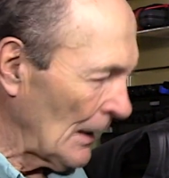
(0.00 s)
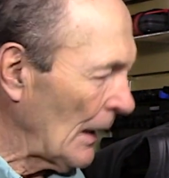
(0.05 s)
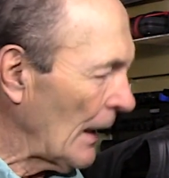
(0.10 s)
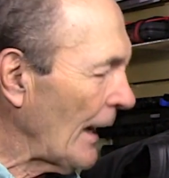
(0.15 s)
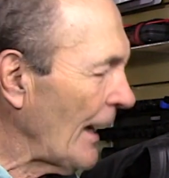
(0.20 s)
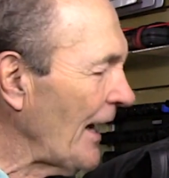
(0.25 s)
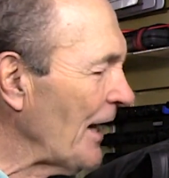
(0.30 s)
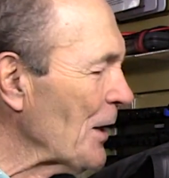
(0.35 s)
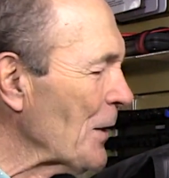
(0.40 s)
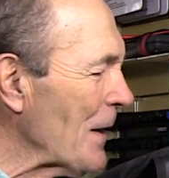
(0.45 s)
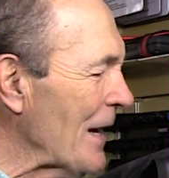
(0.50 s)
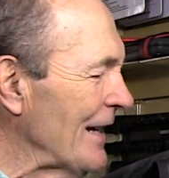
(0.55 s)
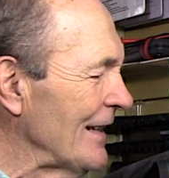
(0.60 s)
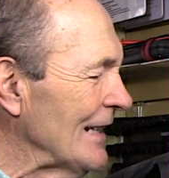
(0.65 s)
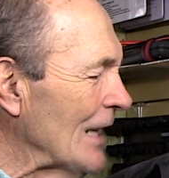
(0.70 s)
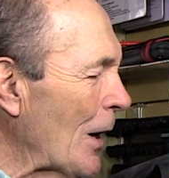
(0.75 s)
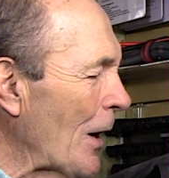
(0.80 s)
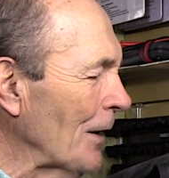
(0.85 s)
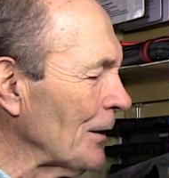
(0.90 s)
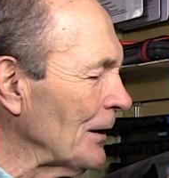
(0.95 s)
Anyway,
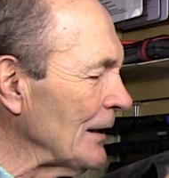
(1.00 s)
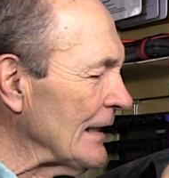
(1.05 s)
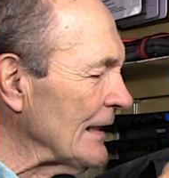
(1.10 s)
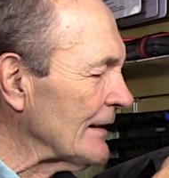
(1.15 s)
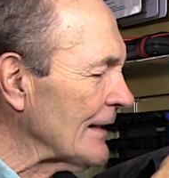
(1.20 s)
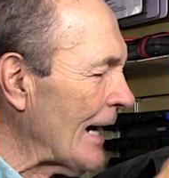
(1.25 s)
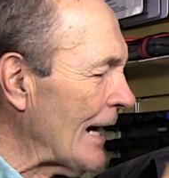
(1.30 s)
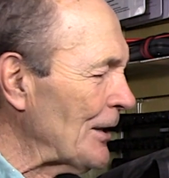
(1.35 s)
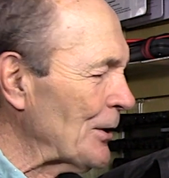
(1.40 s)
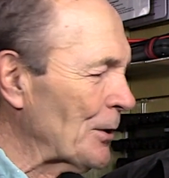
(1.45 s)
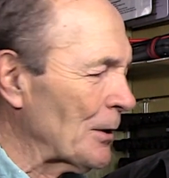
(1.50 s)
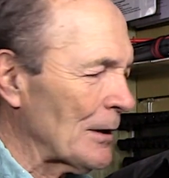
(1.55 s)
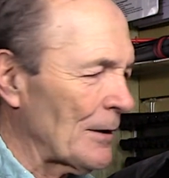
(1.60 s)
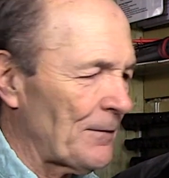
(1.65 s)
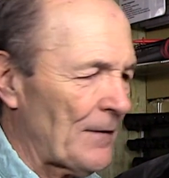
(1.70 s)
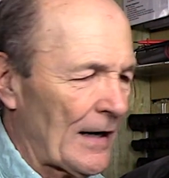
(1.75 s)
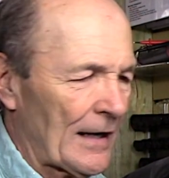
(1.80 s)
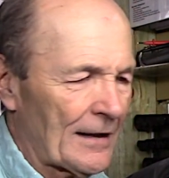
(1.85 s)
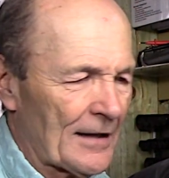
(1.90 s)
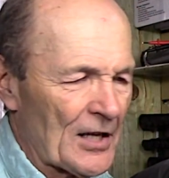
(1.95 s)
now underneath that, you're going to
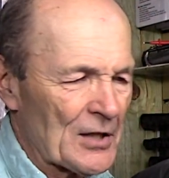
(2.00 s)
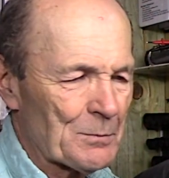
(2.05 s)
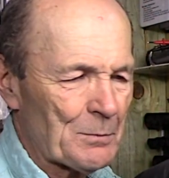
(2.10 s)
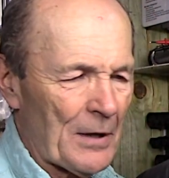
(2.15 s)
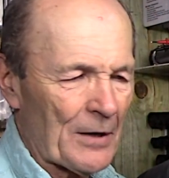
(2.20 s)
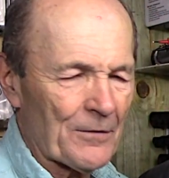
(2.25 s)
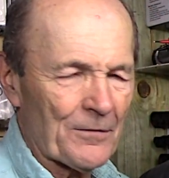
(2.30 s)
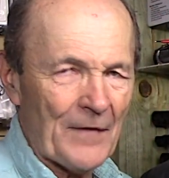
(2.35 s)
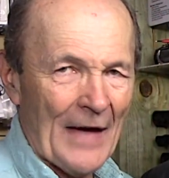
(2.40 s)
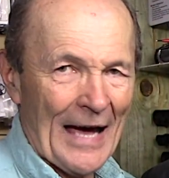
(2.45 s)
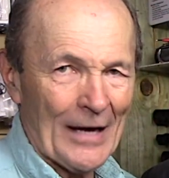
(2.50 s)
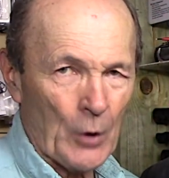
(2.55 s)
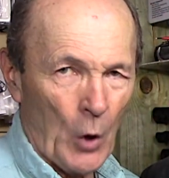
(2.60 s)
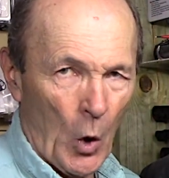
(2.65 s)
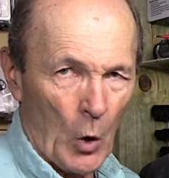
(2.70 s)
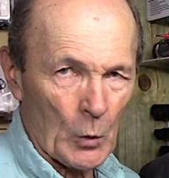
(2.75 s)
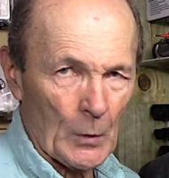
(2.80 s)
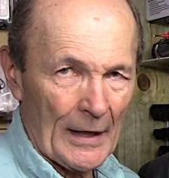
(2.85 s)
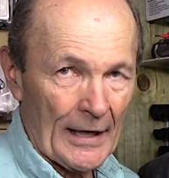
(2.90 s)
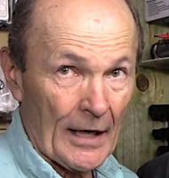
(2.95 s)
find a nice big fat
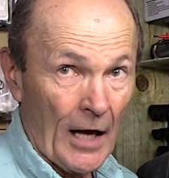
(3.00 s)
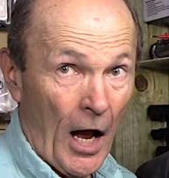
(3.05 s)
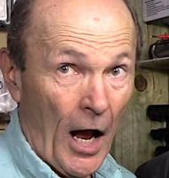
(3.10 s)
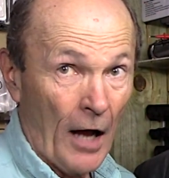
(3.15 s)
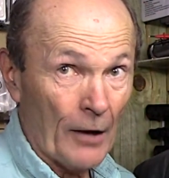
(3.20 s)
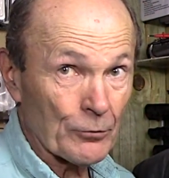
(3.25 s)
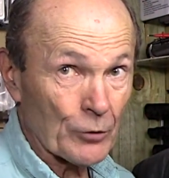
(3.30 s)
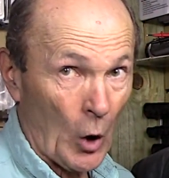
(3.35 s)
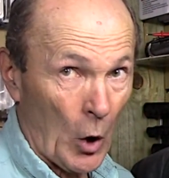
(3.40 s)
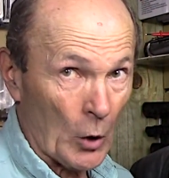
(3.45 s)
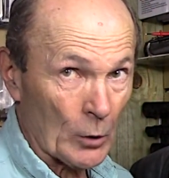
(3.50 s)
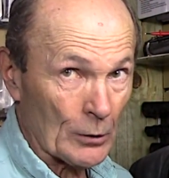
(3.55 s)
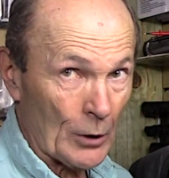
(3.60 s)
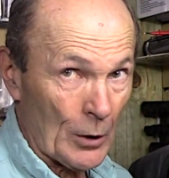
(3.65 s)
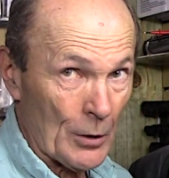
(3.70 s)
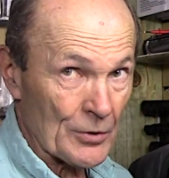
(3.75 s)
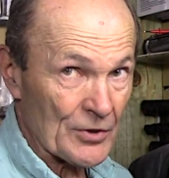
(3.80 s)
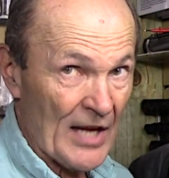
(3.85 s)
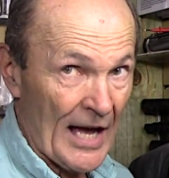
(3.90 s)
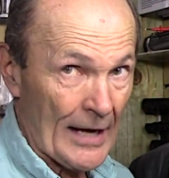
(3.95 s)
O-ring. Don't
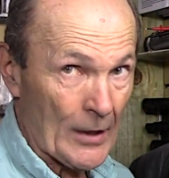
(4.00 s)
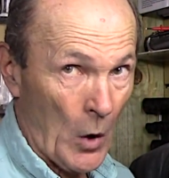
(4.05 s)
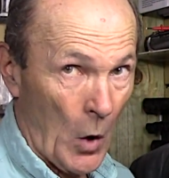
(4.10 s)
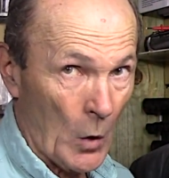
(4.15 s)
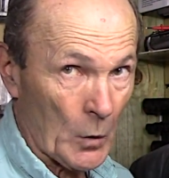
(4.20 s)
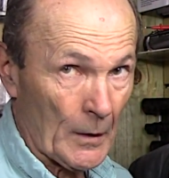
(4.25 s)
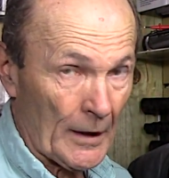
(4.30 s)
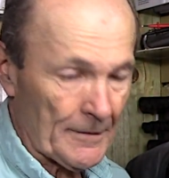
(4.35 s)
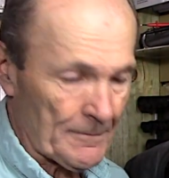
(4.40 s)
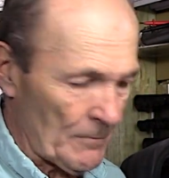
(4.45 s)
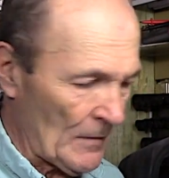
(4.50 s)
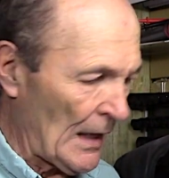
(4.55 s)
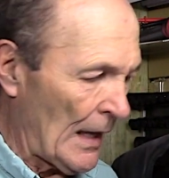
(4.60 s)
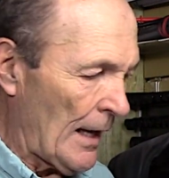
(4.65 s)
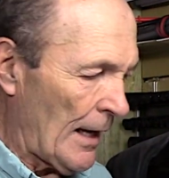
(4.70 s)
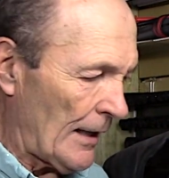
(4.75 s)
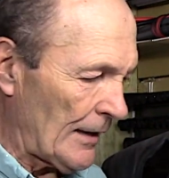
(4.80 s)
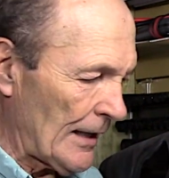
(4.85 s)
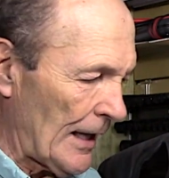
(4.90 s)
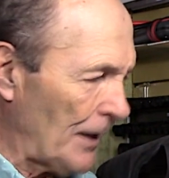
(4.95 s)
lose that O-ring.
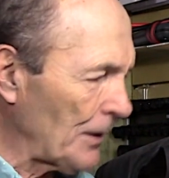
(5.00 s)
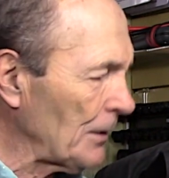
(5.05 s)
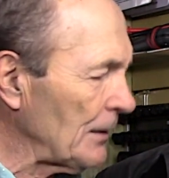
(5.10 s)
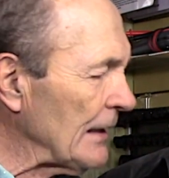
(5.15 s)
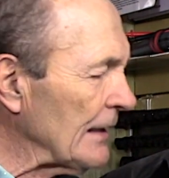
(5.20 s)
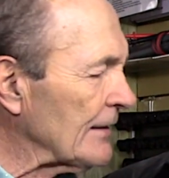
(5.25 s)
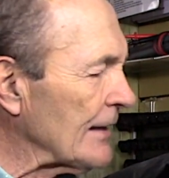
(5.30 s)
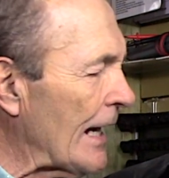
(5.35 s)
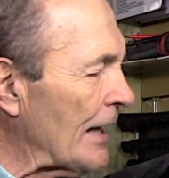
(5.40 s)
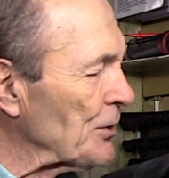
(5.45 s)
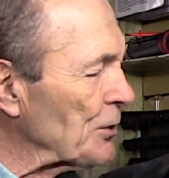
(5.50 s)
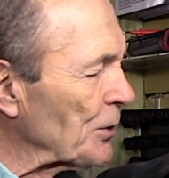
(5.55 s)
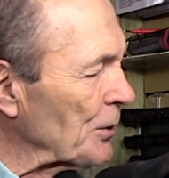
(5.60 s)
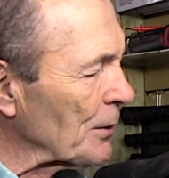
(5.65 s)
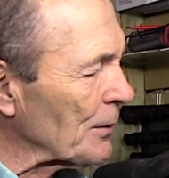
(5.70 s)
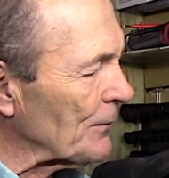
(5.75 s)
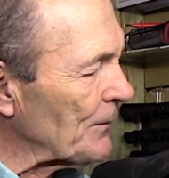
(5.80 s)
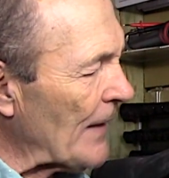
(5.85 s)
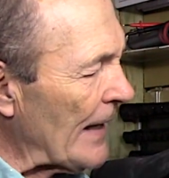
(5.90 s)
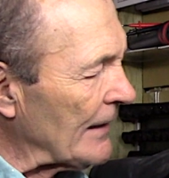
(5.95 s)
And then underneath that, you're
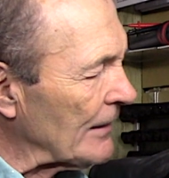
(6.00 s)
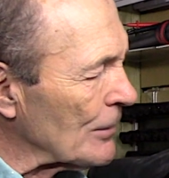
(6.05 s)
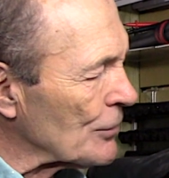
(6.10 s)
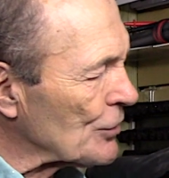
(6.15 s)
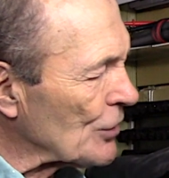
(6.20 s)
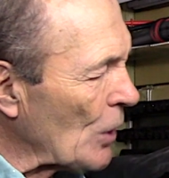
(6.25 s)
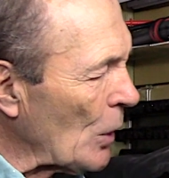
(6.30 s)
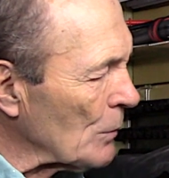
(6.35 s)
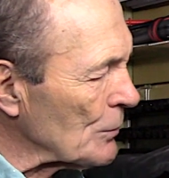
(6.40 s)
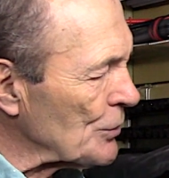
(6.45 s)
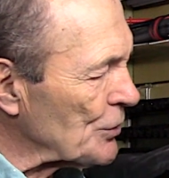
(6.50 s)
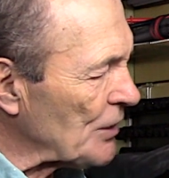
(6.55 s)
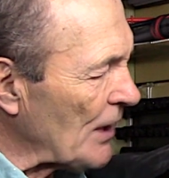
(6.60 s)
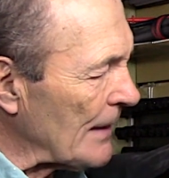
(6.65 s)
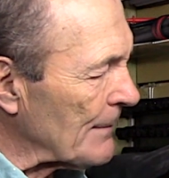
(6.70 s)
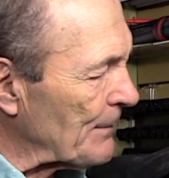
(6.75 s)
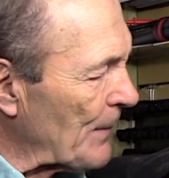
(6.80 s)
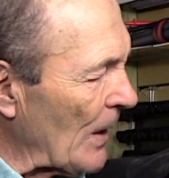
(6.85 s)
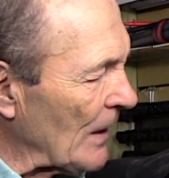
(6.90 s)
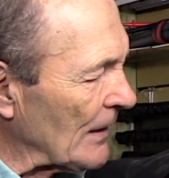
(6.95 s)
going to find this
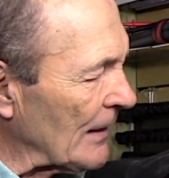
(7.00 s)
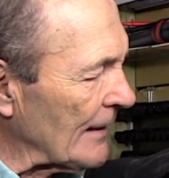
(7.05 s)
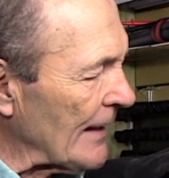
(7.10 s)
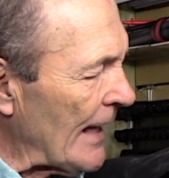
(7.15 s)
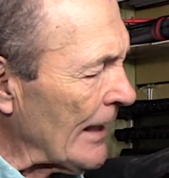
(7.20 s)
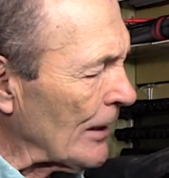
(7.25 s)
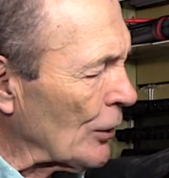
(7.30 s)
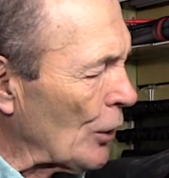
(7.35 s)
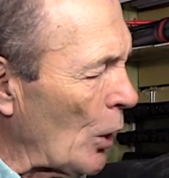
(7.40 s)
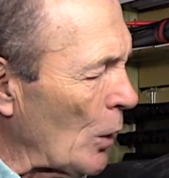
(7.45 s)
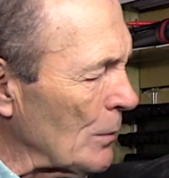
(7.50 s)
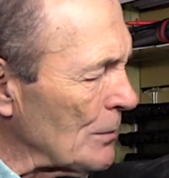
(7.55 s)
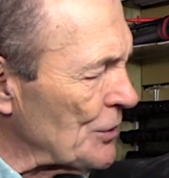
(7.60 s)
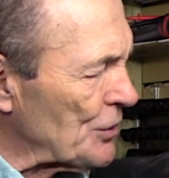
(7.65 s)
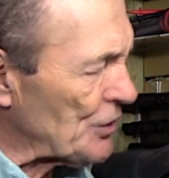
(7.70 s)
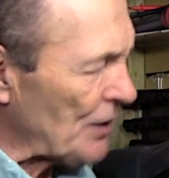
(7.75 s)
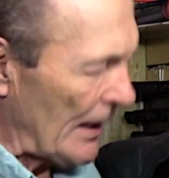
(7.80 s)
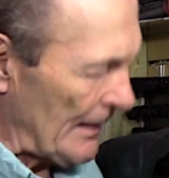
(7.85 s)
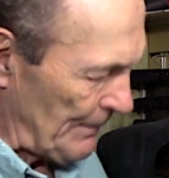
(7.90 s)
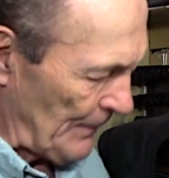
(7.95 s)
cone-shaped part. Now that
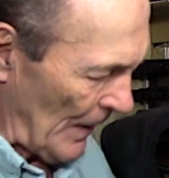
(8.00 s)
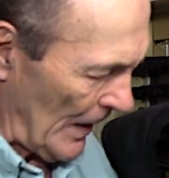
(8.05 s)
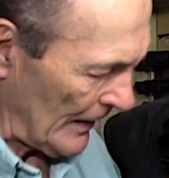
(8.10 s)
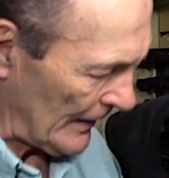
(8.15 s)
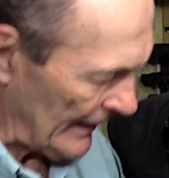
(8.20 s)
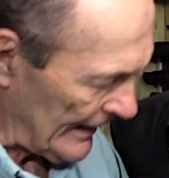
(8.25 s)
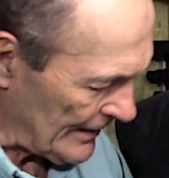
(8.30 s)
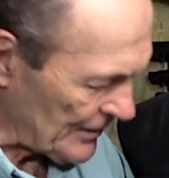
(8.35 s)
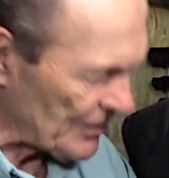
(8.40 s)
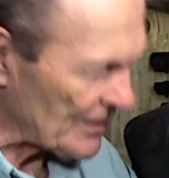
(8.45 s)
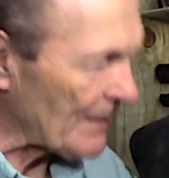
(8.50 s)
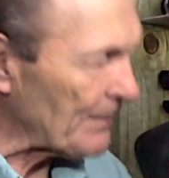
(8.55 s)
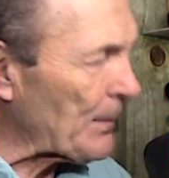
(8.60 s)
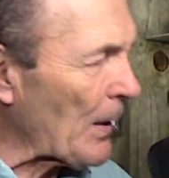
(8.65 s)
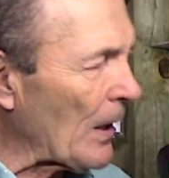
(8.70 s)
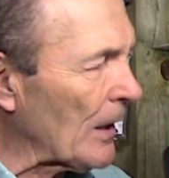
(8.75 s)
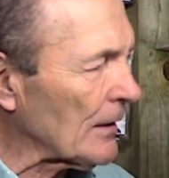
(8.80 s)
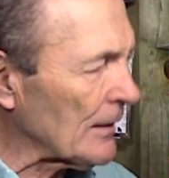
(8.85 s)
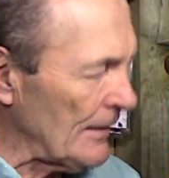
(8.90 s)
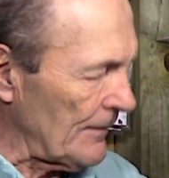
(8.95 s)
cone-shaped part is the
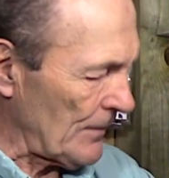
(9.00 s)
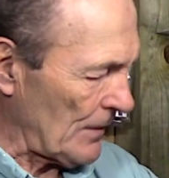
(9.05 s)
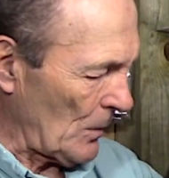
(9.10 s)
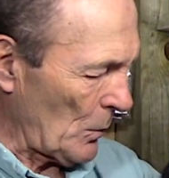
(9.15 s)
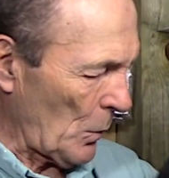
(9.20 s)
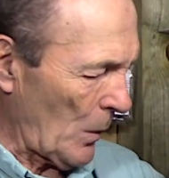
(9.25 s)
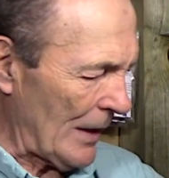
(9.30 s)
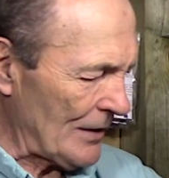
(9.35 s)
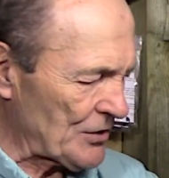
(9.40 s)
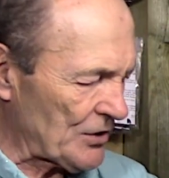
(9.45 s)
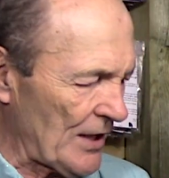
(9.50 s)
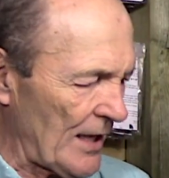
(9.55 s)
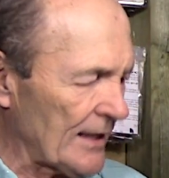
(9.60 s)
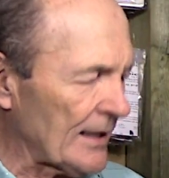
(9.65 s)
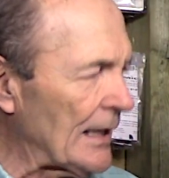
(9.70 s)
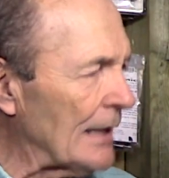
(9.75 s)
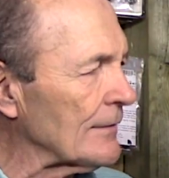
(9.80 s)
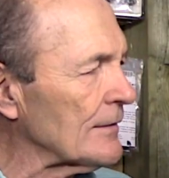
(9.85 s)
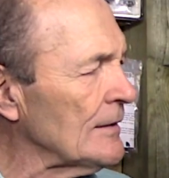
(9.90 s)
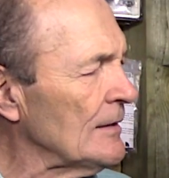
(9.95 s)
part, if you're going to watch that,
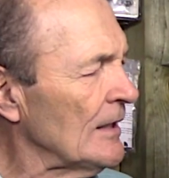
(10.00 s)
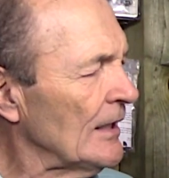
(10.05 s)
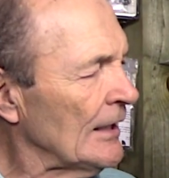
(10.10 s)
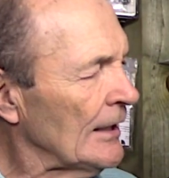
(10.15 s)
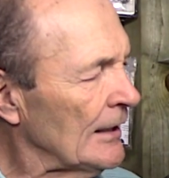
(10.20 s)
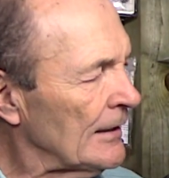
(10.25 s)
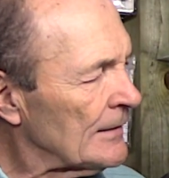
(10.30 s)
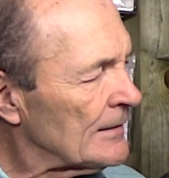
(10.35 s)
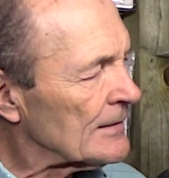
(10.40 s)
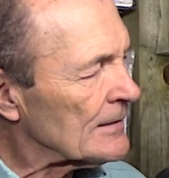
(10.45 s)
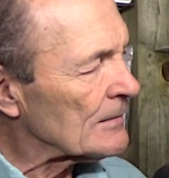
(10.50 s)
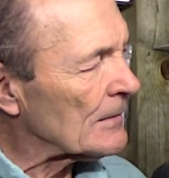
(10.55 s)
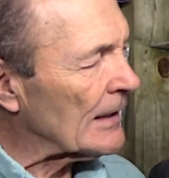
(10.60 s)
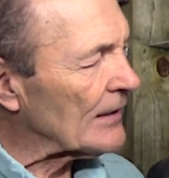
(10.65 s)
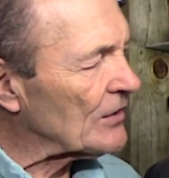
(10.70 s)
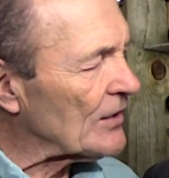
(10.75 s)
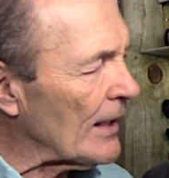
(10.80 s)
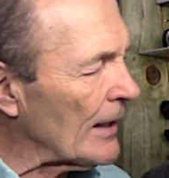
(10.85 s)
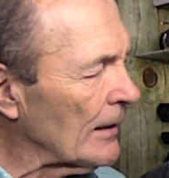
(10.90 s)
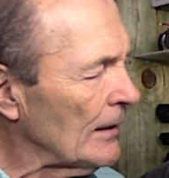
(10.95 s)
Kevin,
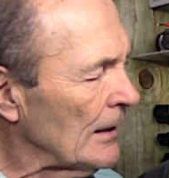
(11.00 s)
right there.